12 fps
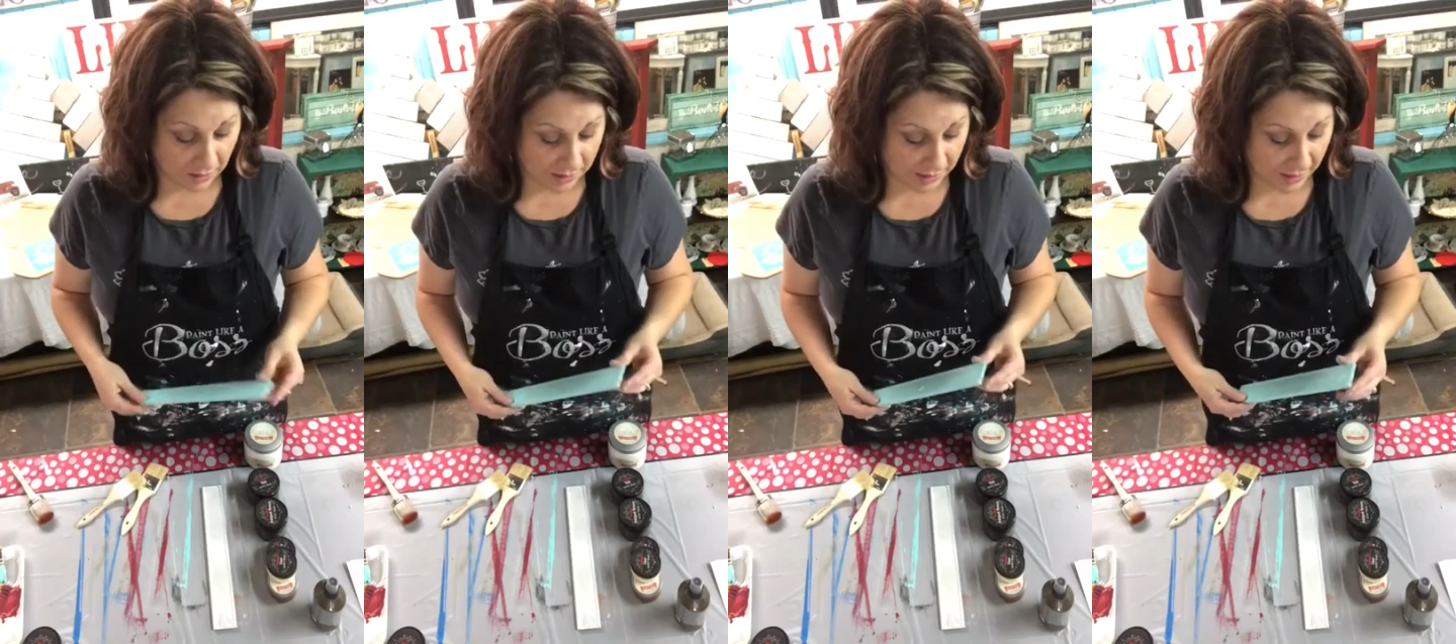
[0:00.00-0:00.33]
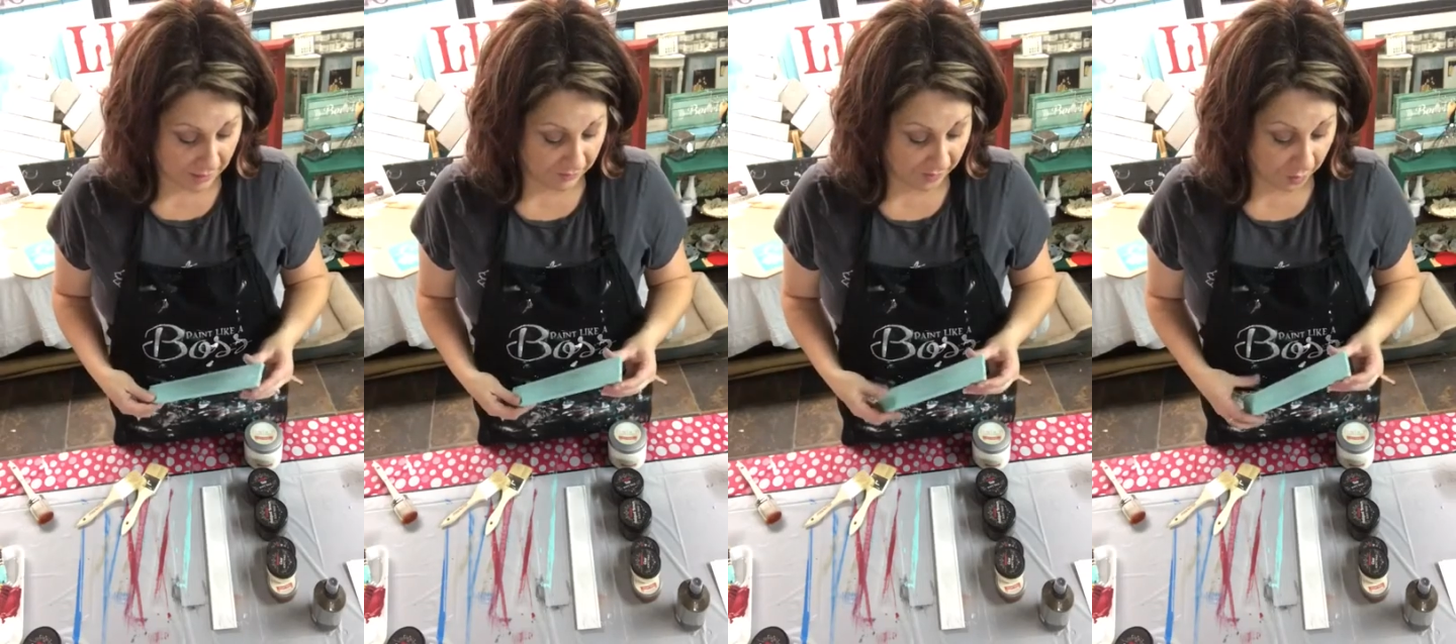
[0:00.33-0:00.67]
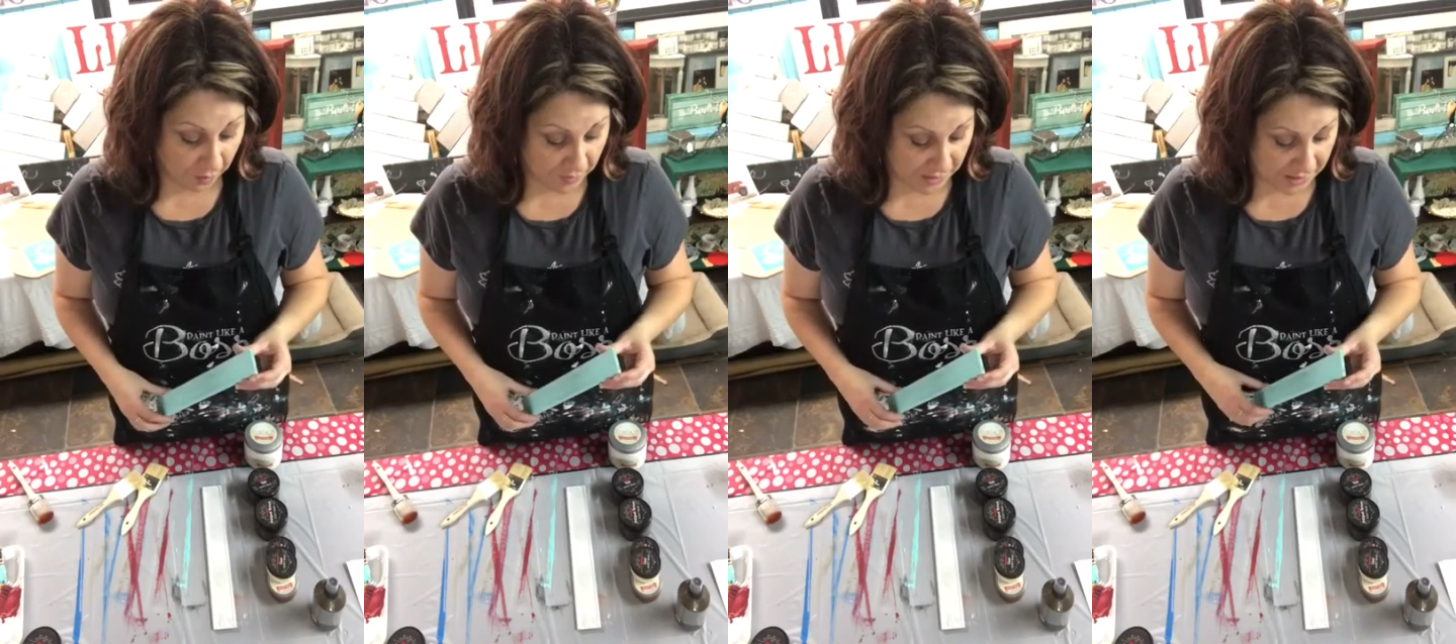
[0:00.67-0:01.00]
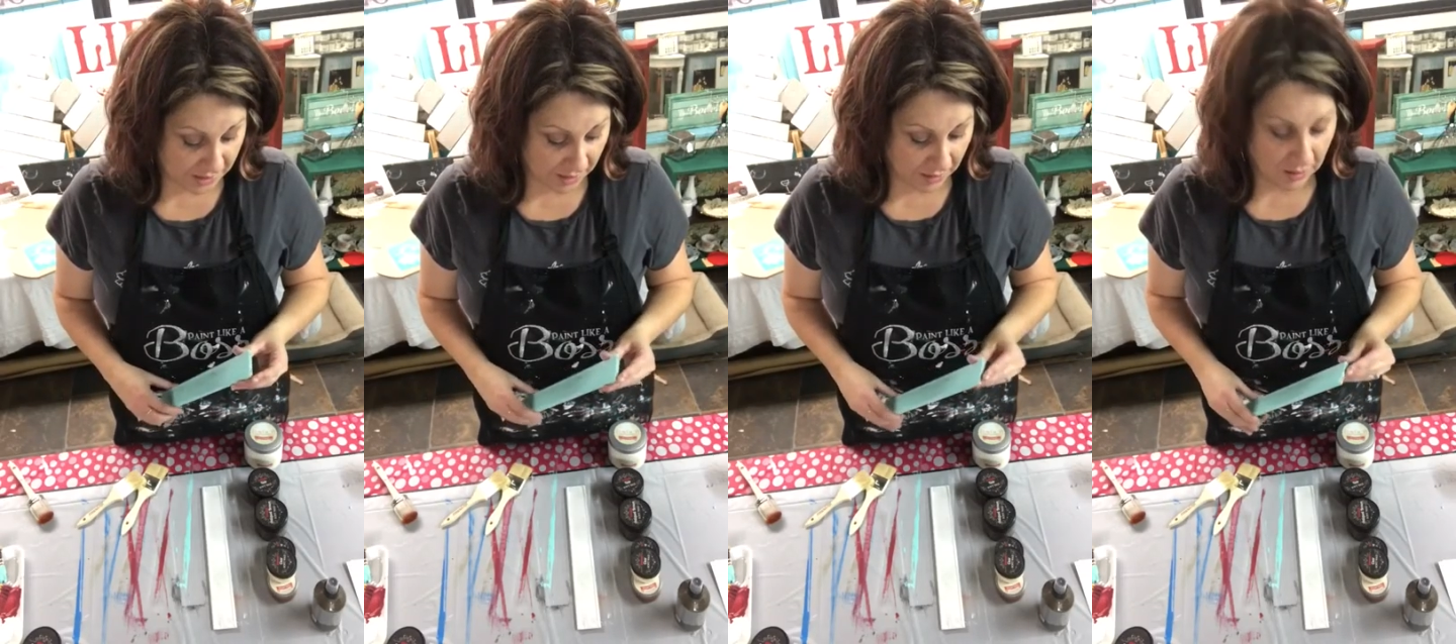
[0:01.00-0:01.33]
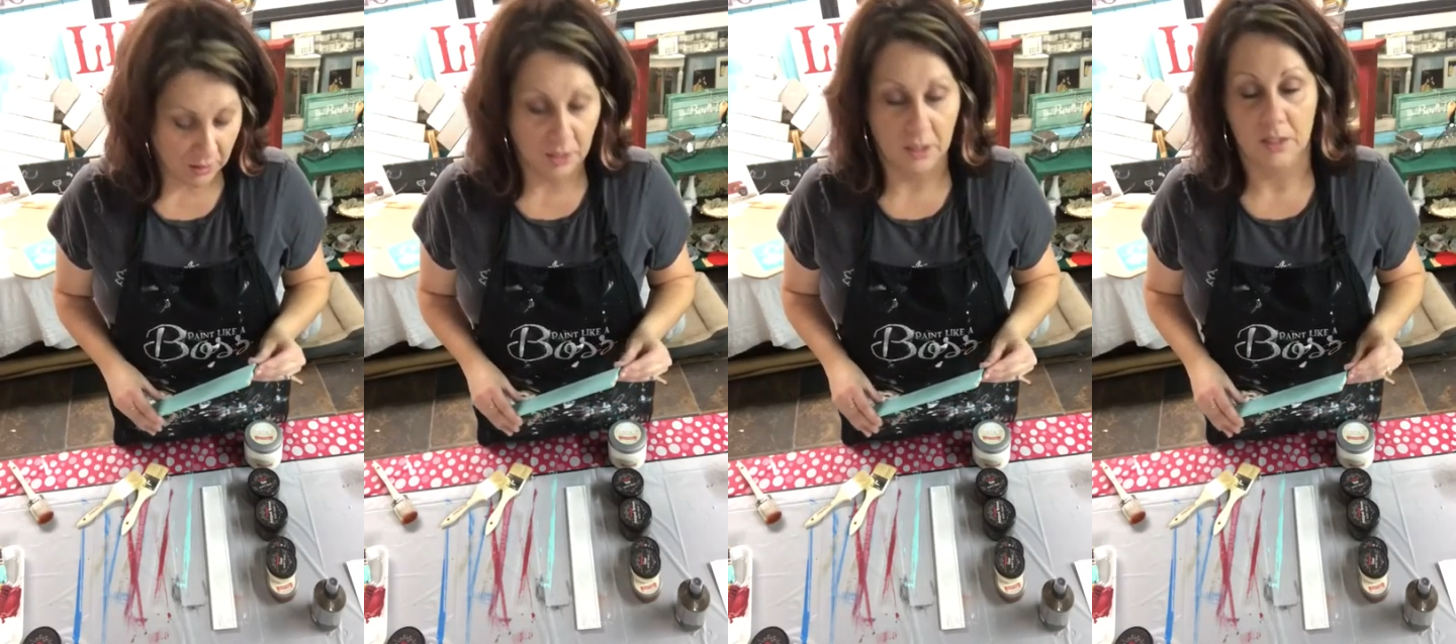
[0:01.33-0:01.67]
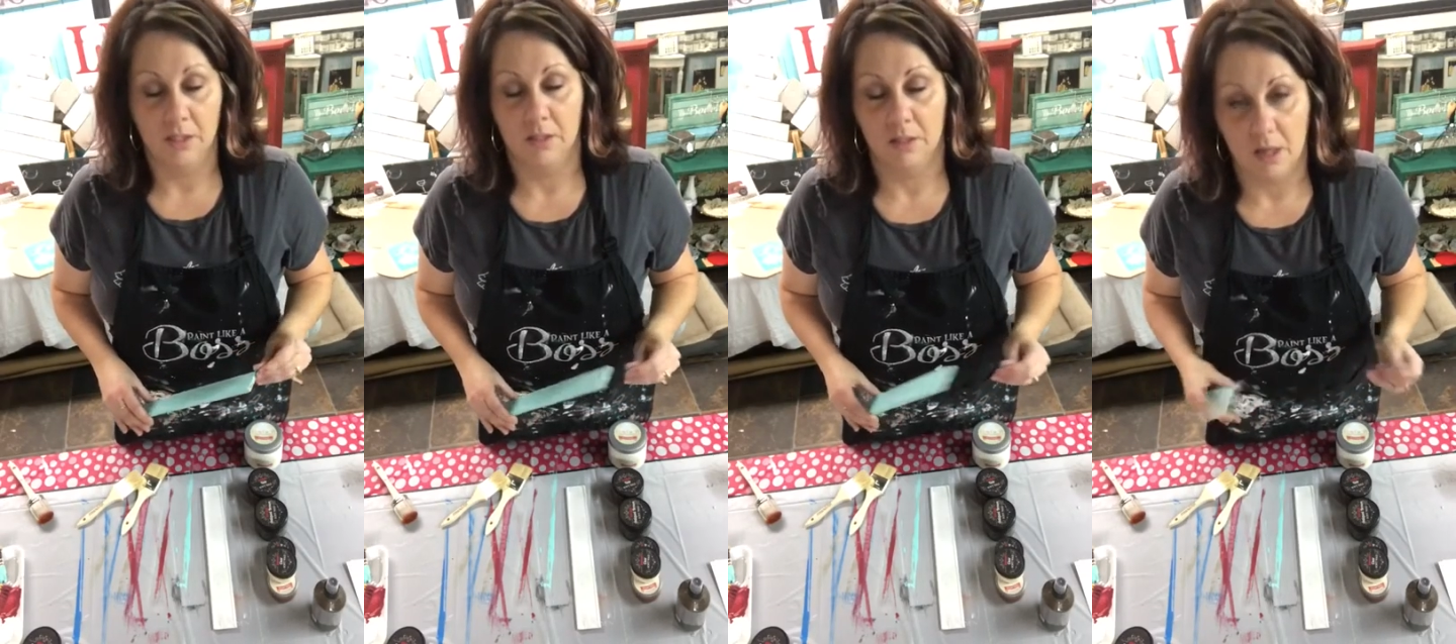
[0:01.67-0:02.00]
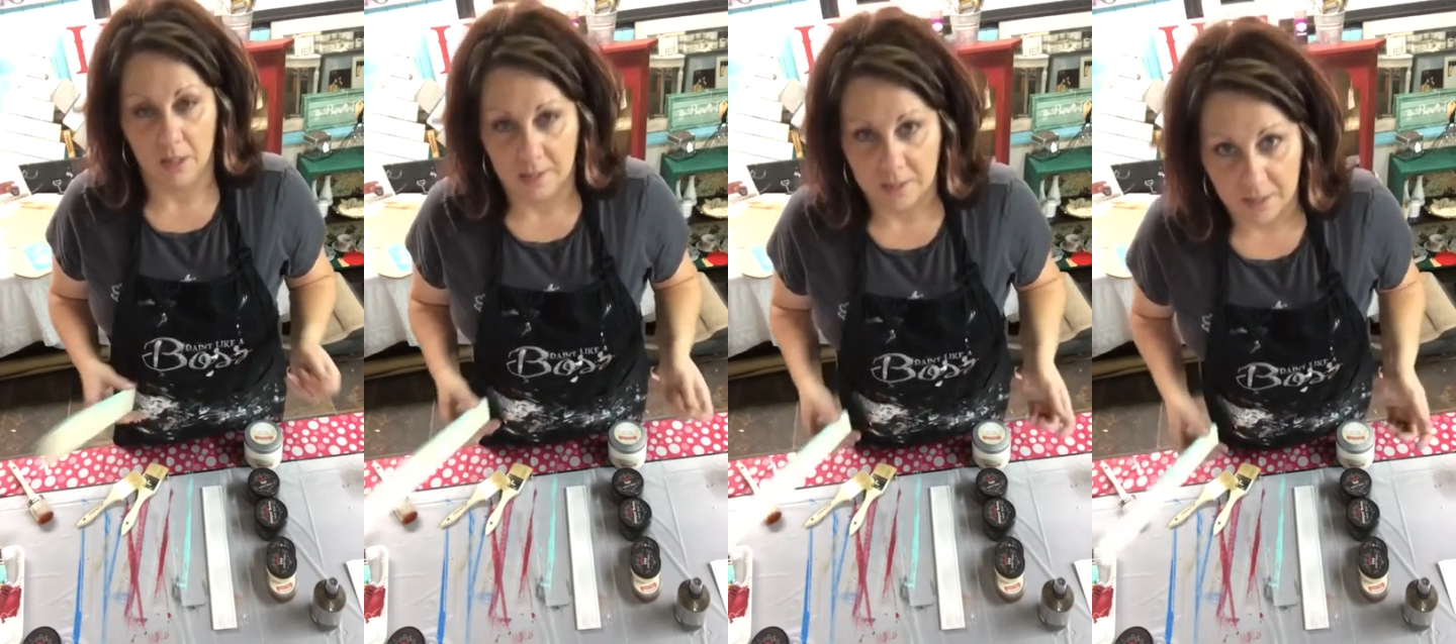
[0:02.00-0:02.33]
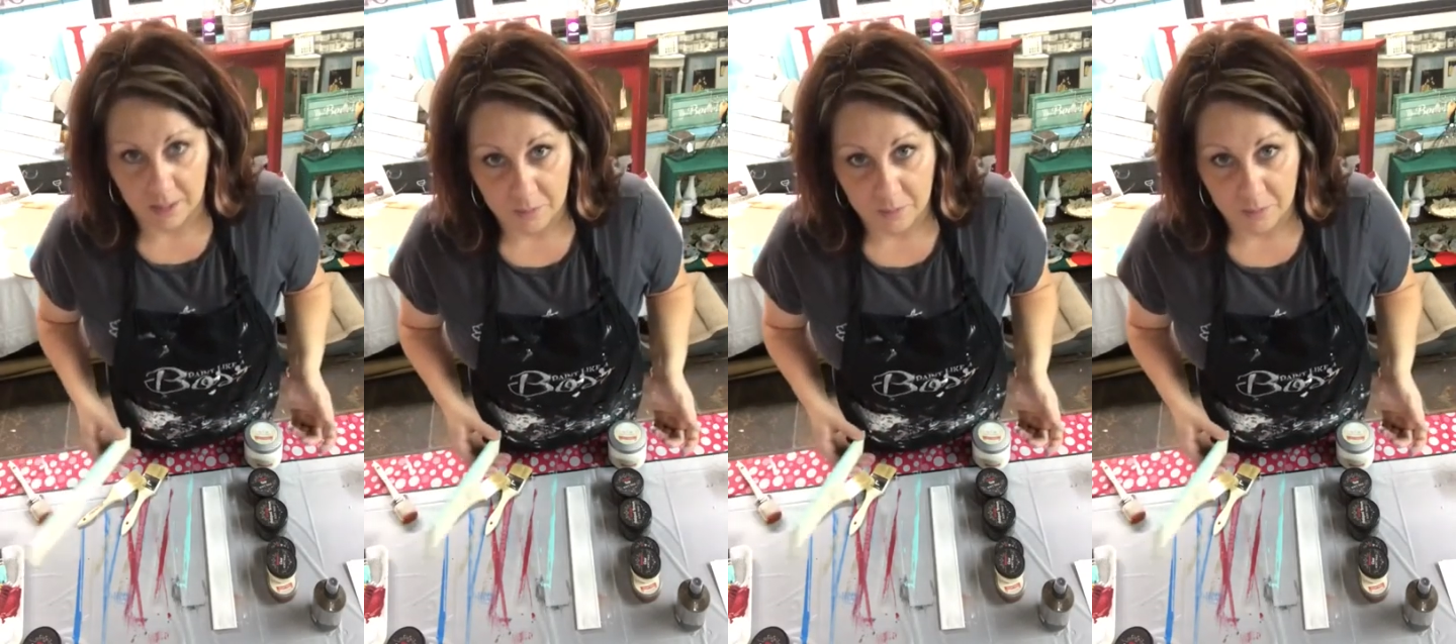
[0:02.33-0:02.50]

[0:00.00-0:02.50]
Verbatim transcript: because I am very busy honestly,